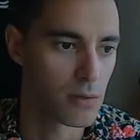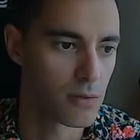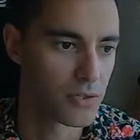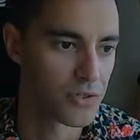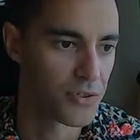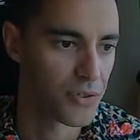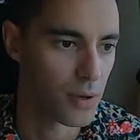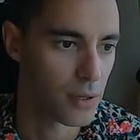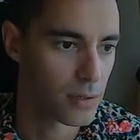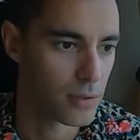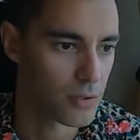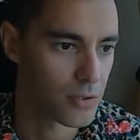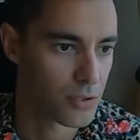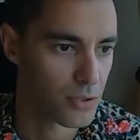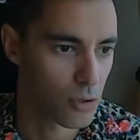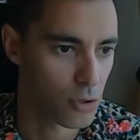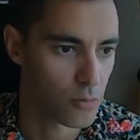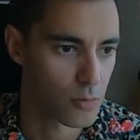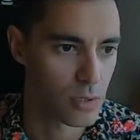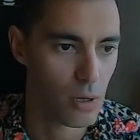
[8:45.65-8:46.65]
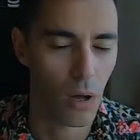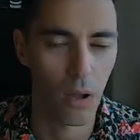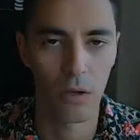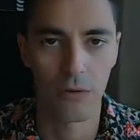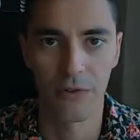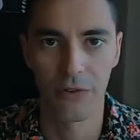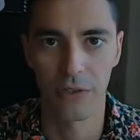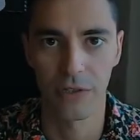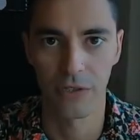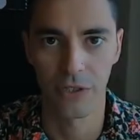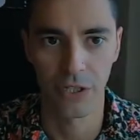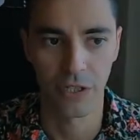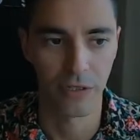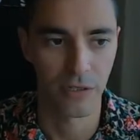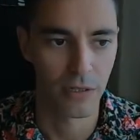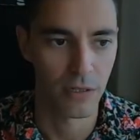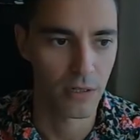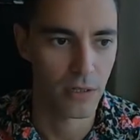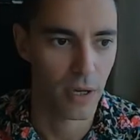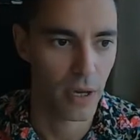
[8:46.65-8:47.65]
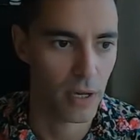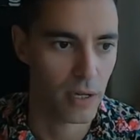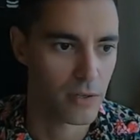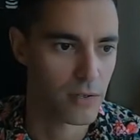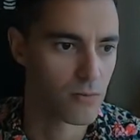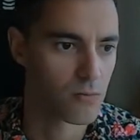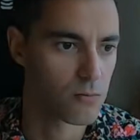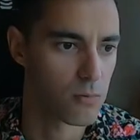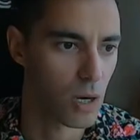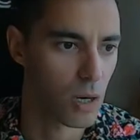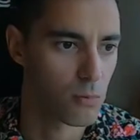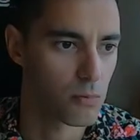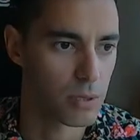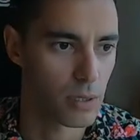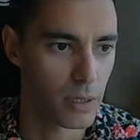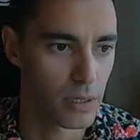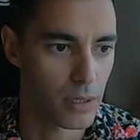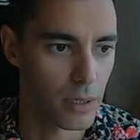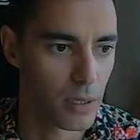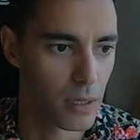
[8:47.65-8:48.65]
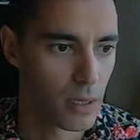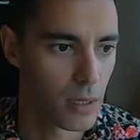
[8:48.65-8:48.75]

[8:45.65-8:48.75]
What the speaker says: There's thunderstorms all over the GTA. It's rumbling.